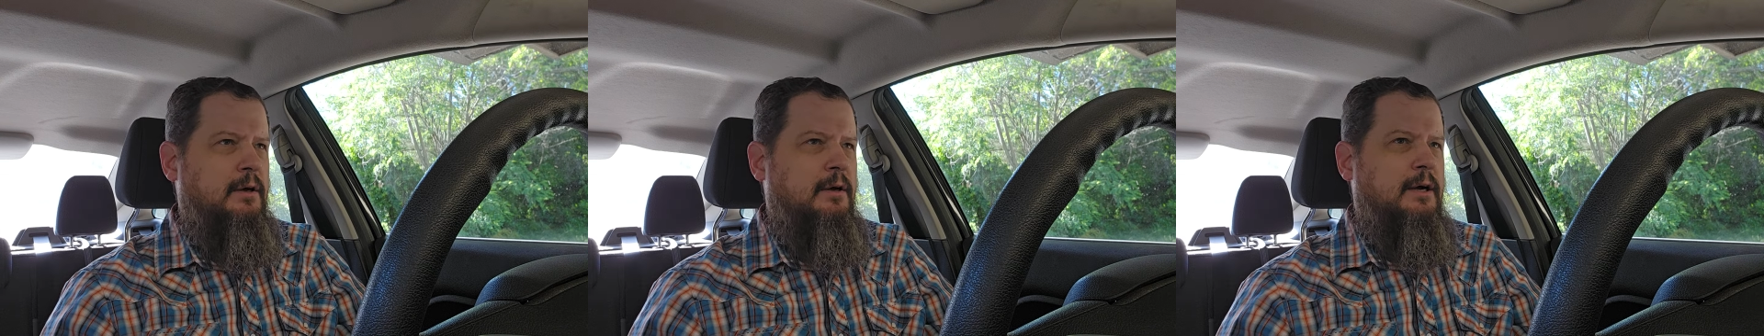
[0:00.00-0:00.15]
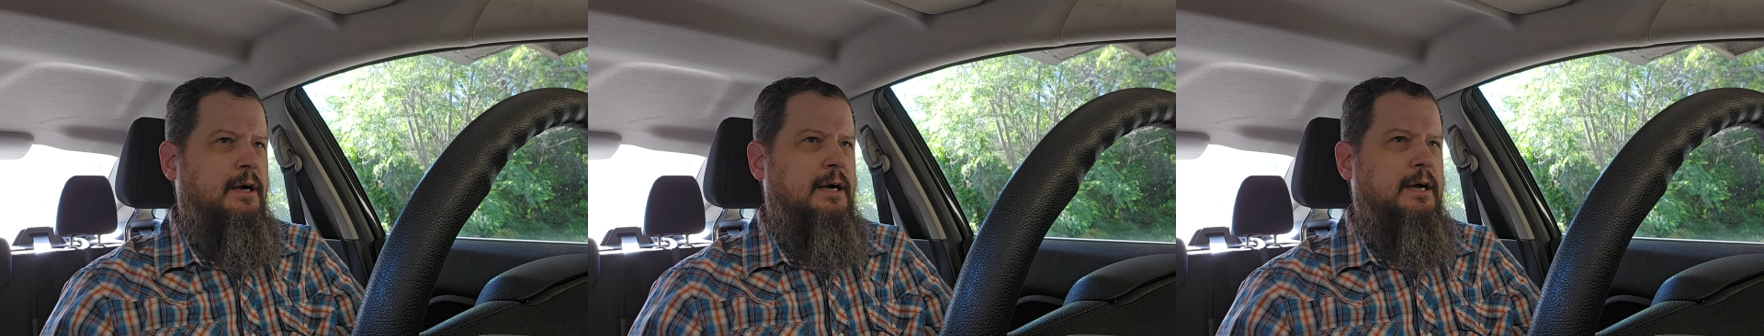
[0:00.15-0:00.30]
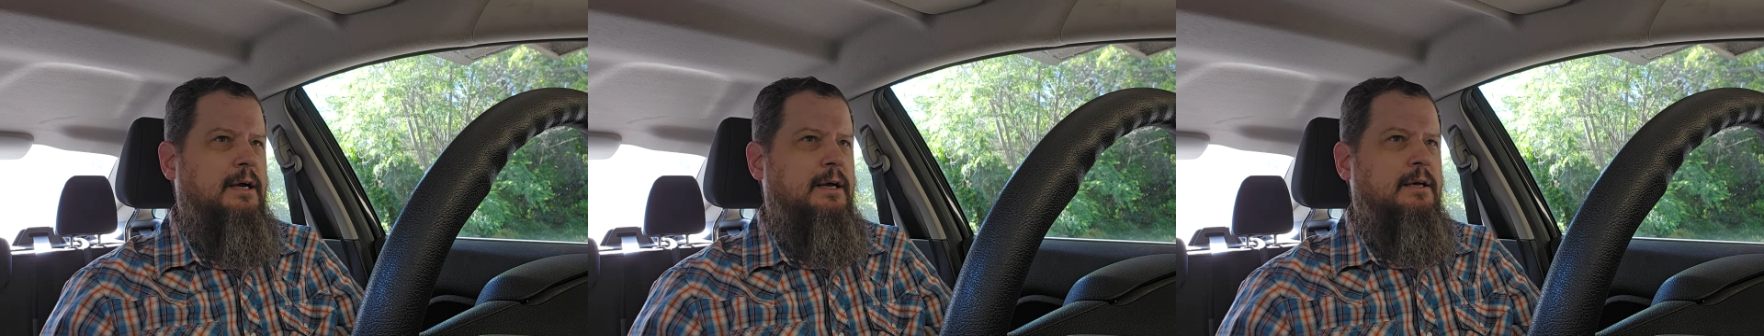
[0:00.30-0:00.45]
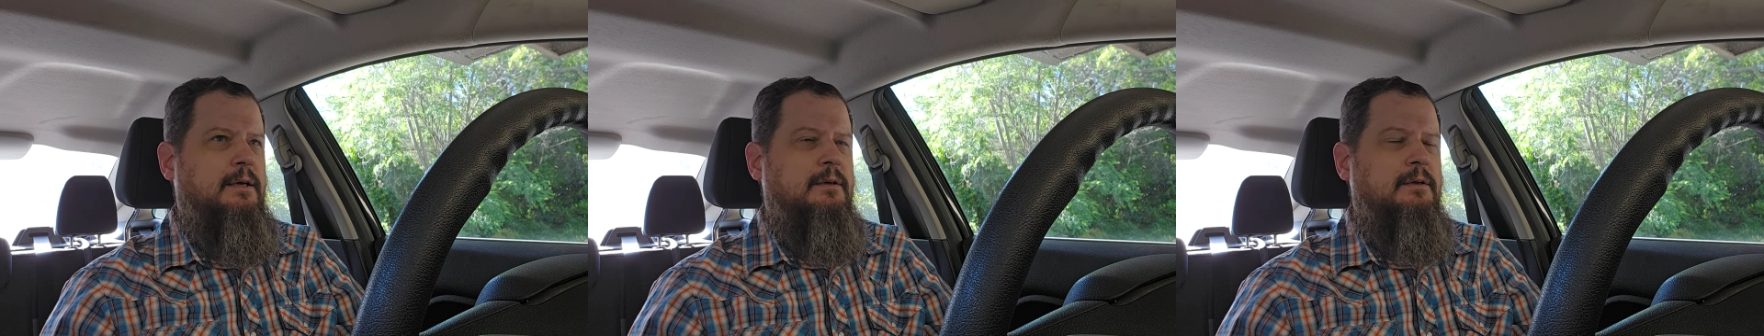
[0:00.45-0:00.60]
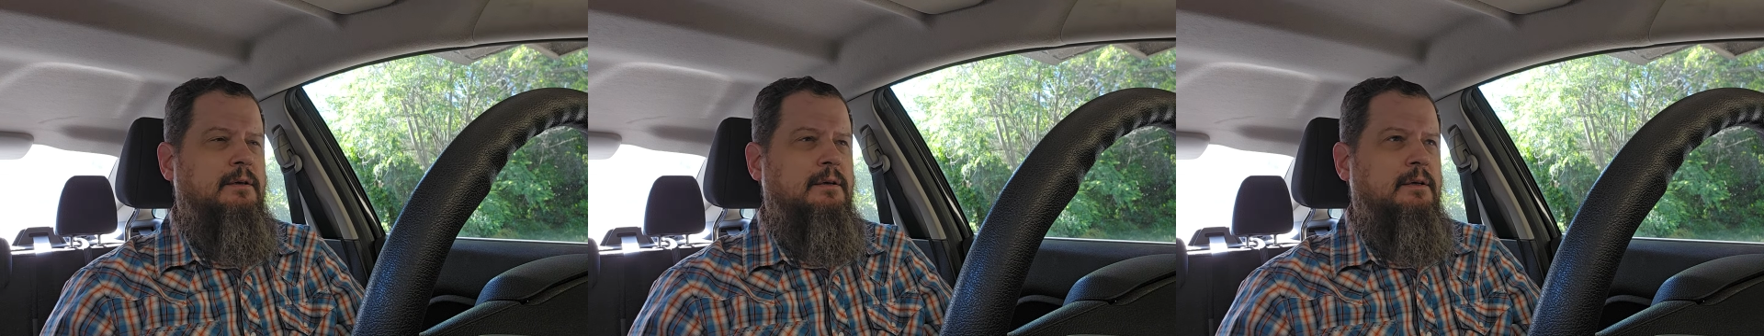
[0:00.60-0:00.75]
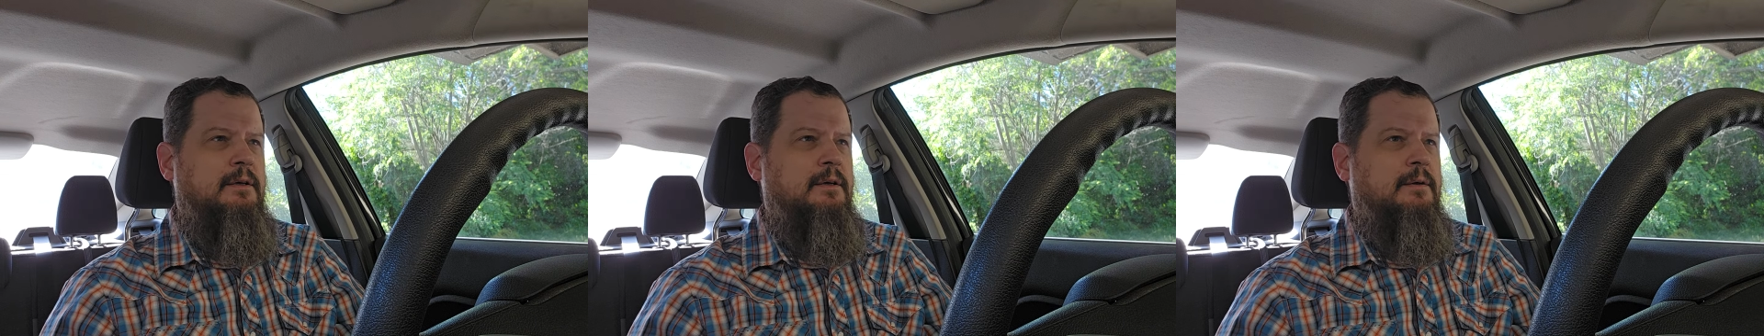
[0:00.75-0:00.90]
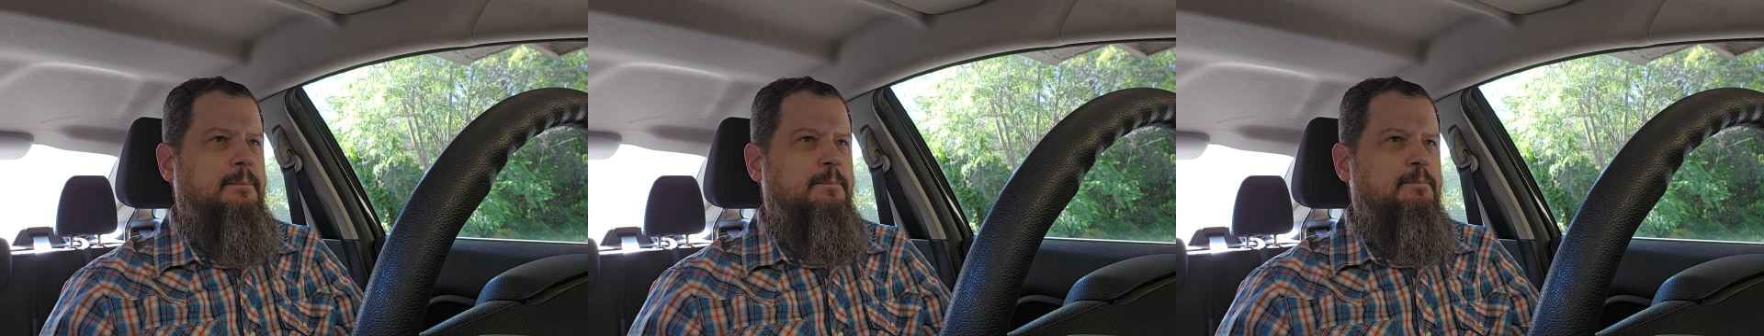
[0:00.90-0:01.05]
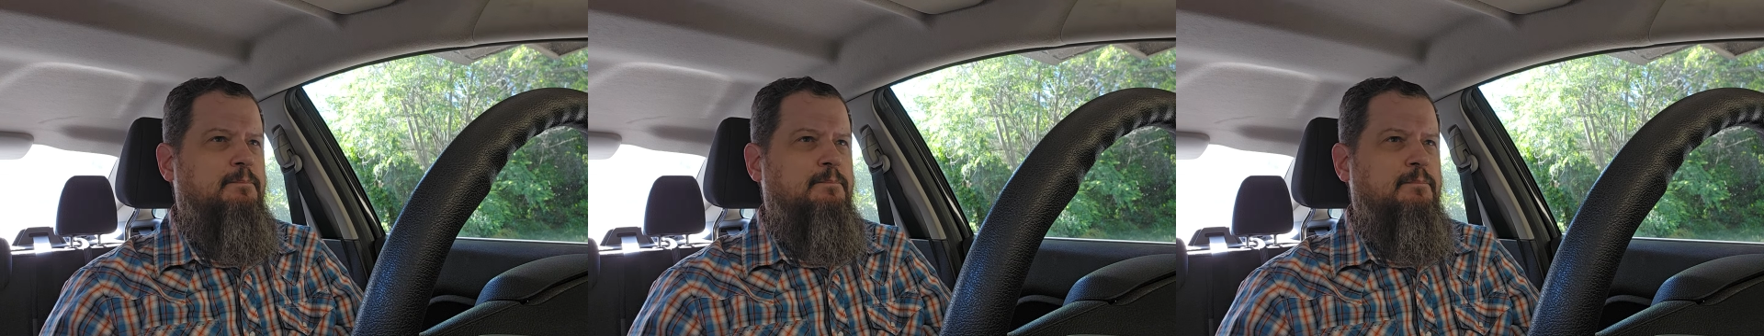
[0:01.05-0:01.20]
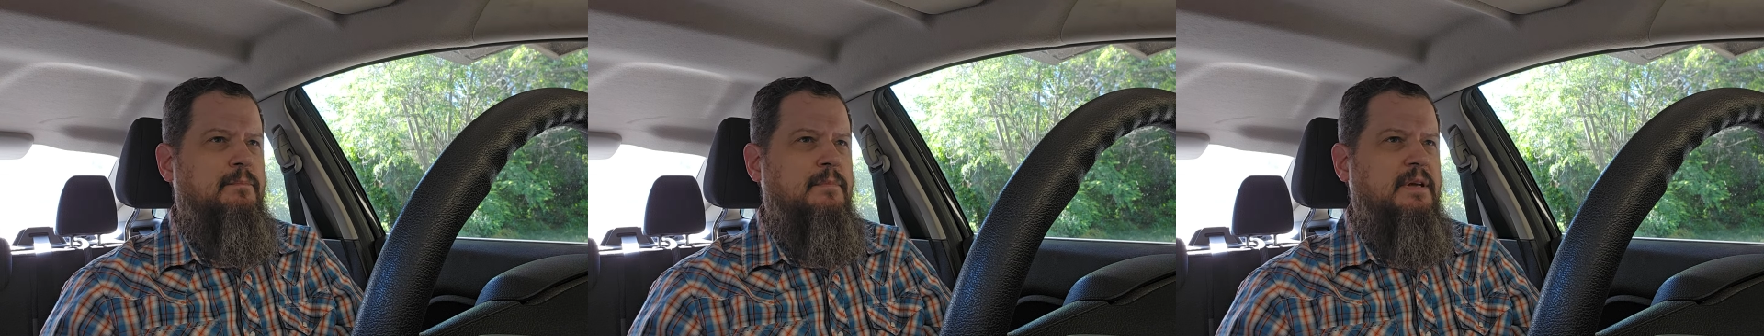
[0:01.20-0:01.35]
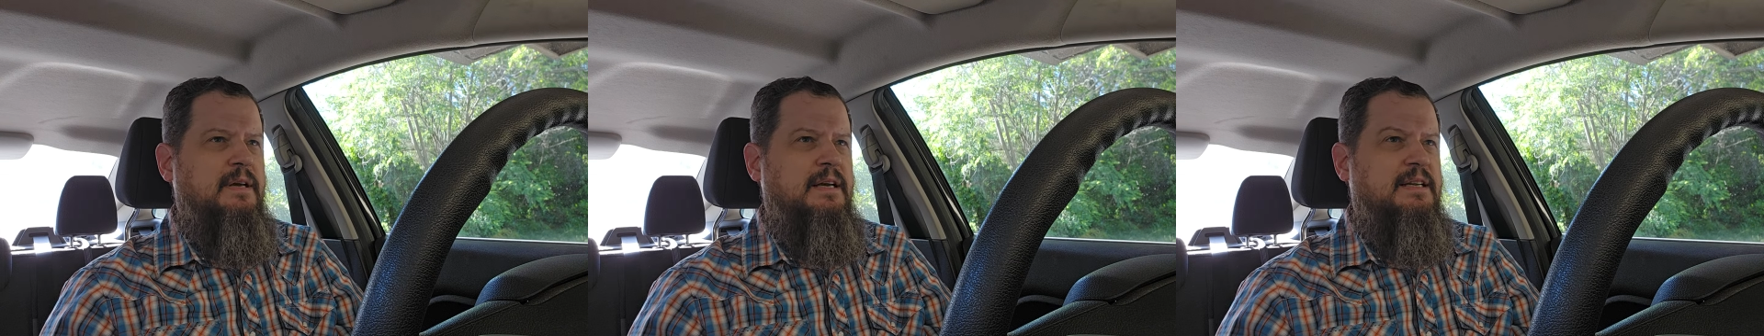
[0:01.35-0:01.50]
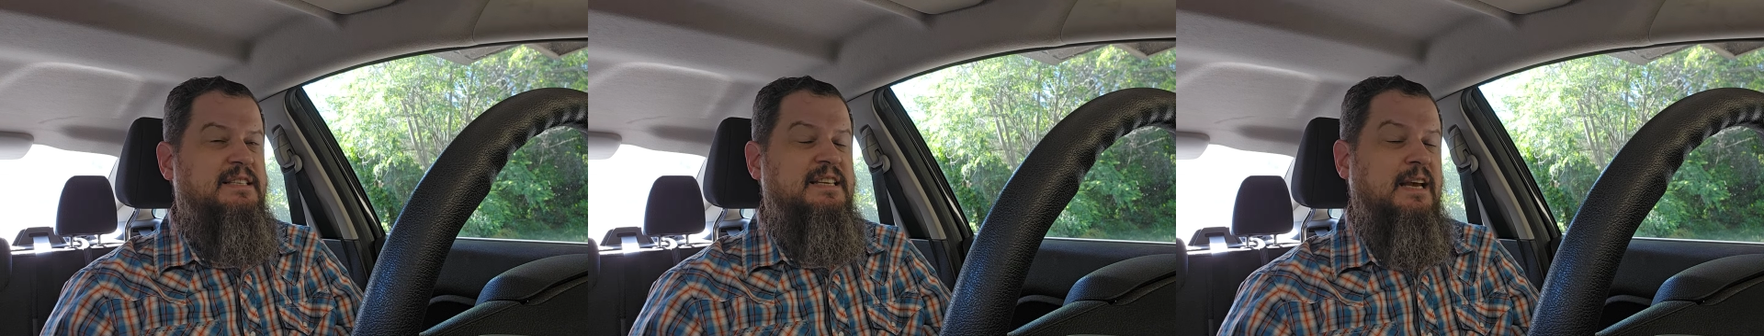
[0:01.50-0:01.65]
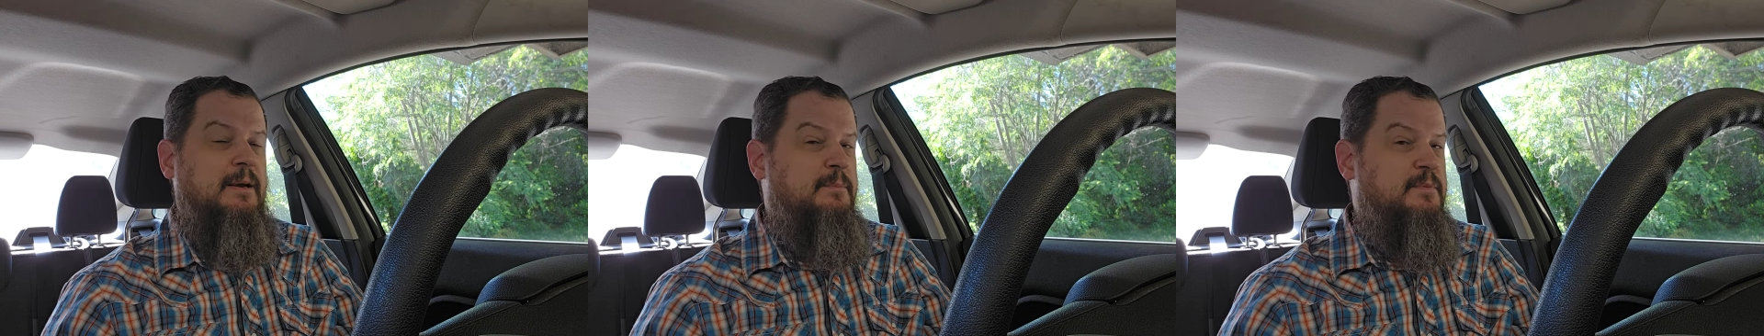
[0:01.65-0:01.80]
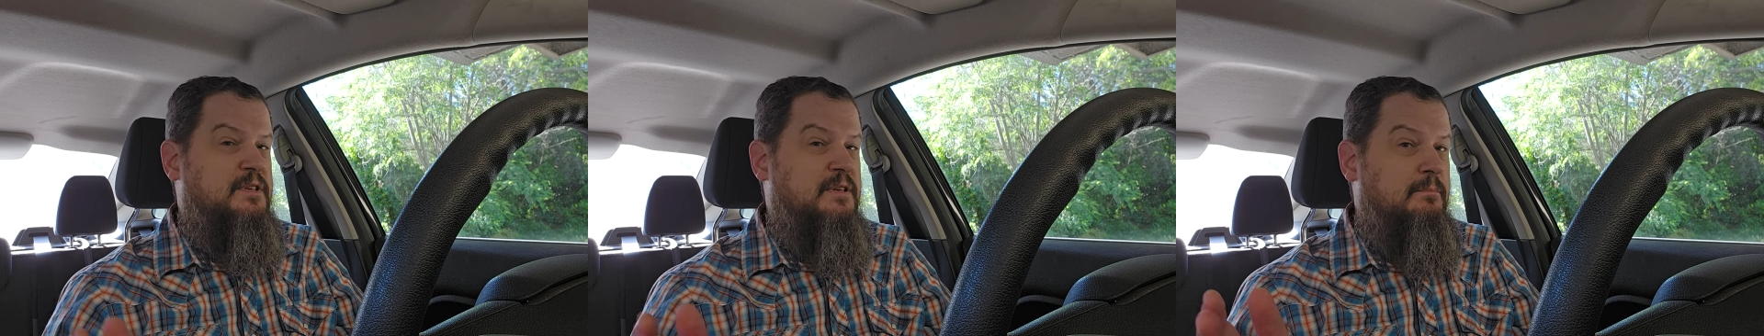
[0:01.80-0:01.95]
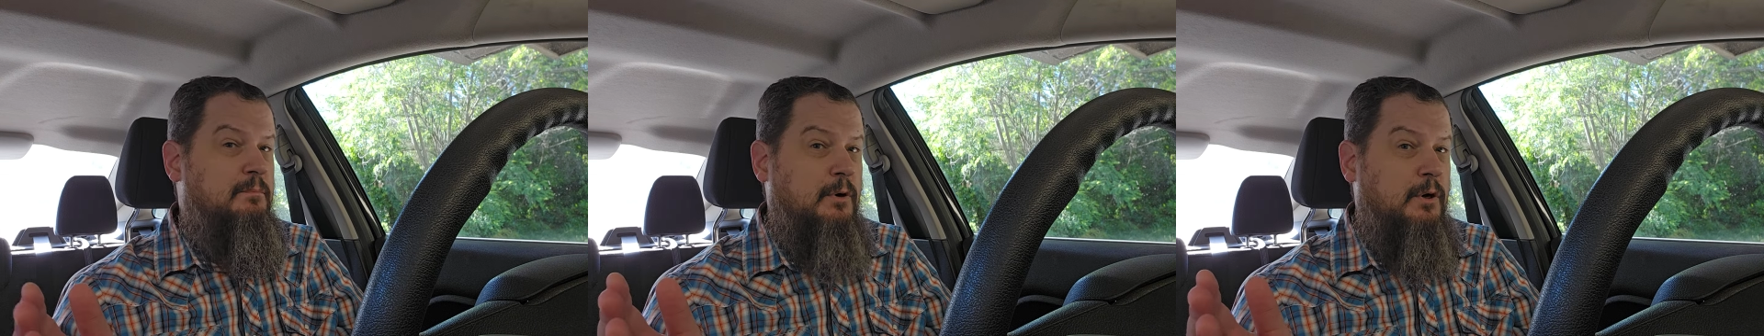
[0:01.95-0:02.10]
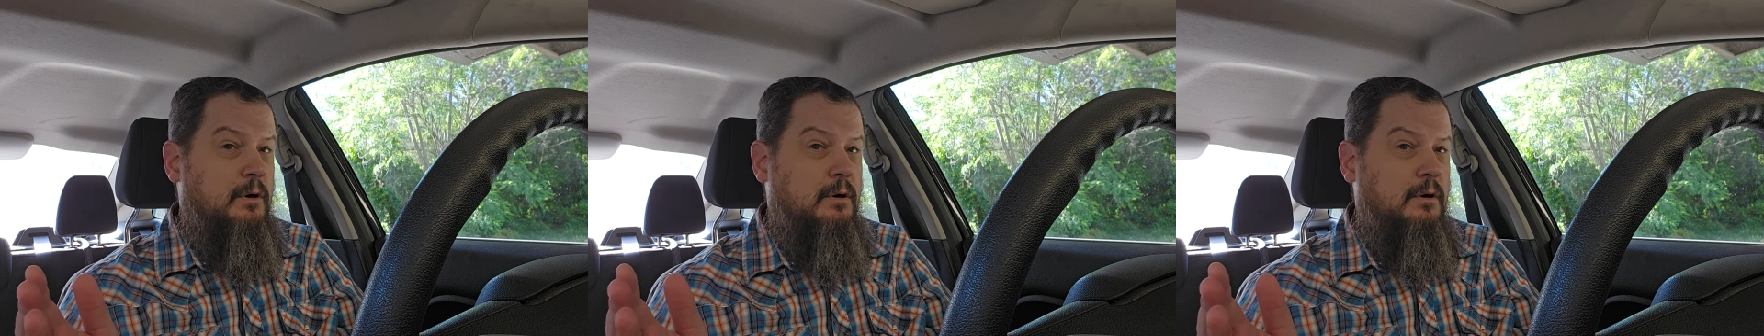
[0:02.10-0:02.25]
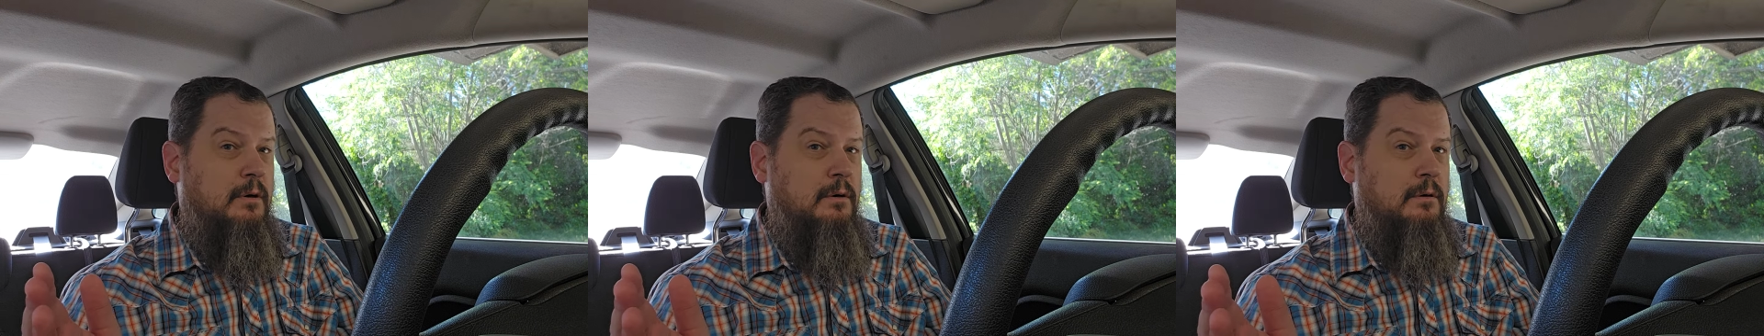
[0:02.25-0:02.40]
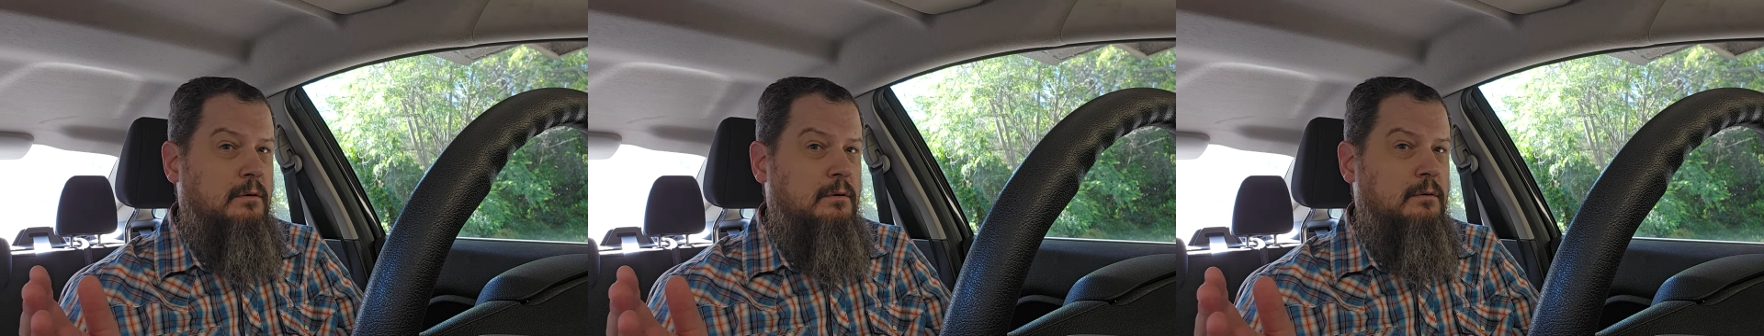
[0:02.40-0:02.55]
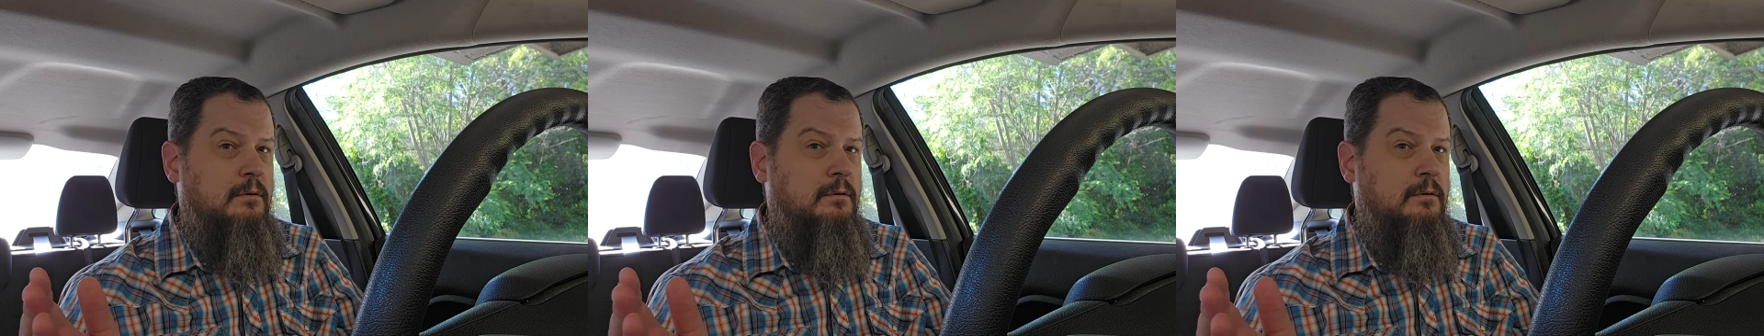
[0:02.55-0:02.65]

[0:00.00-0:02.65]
uh, attempted murder,